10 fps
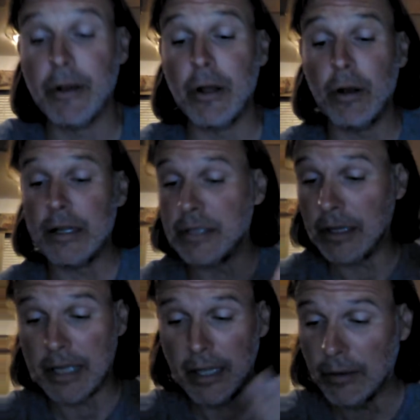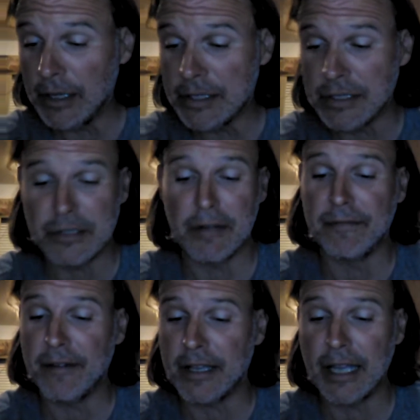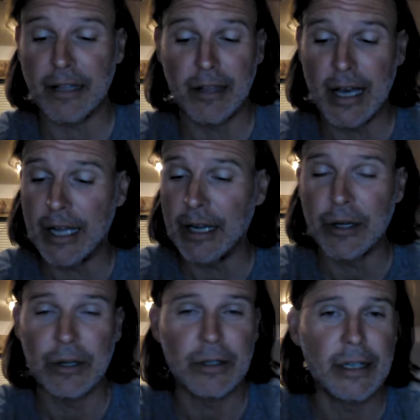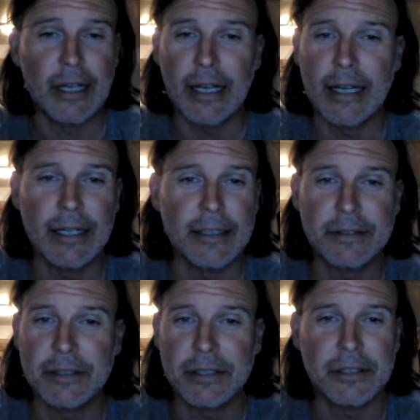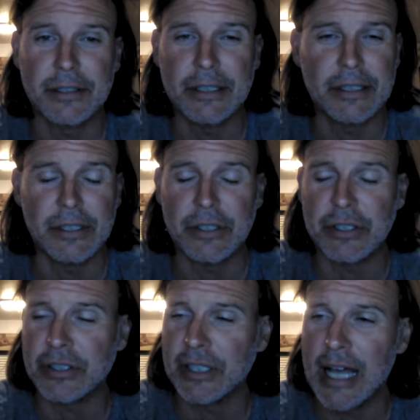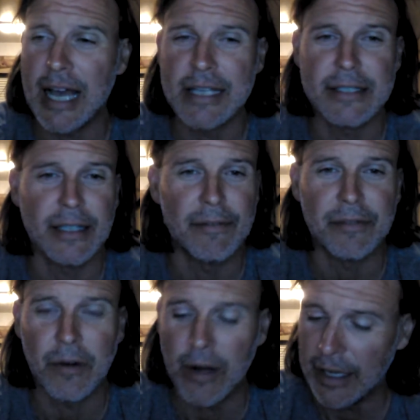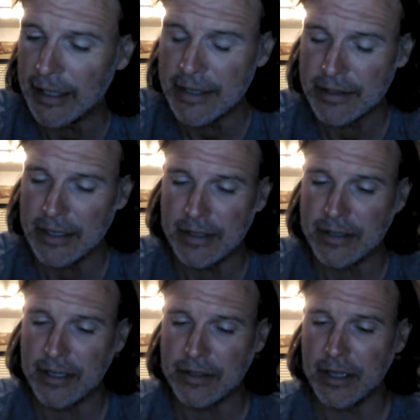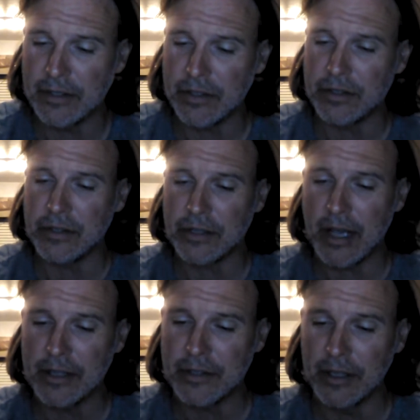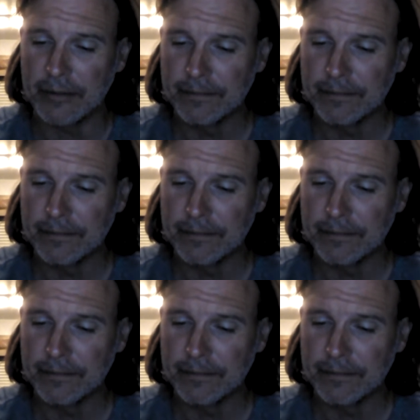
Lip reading: note I took: Hillary is such a fucking liar. She just lies left and right. It's disgusting.